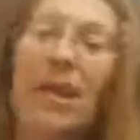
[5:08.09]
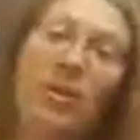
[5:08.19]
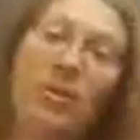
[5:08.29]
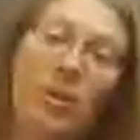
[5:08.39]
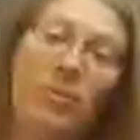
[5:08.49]
it
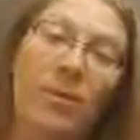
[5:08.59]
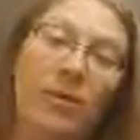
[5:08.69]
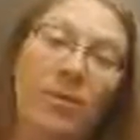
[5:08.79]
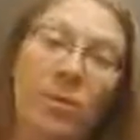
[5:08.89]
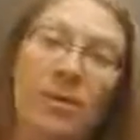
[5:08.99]
also can be
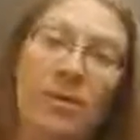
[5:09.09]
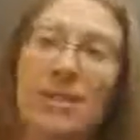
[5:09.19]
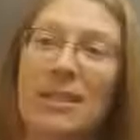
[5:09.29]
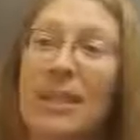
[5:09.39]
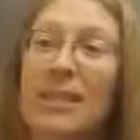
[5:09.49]
a source of
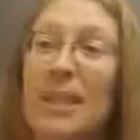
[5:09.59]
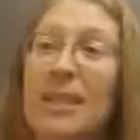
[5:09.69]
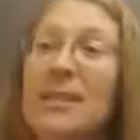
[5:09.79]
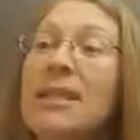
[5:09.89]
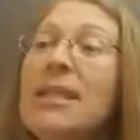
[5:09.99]

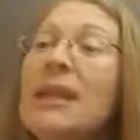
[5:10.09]
discontent.